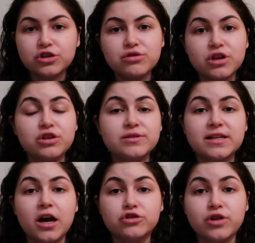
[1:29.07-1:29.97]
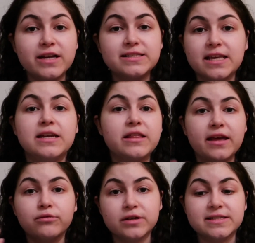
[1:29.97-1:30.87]
you can use it on dry skin and
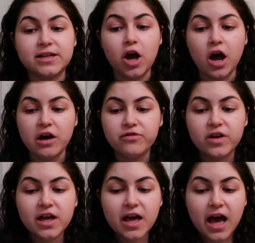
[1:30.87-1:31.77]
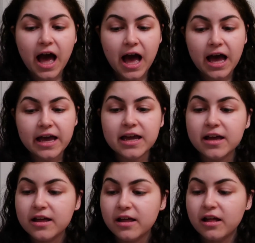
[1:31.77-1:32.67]
then rinse it off. I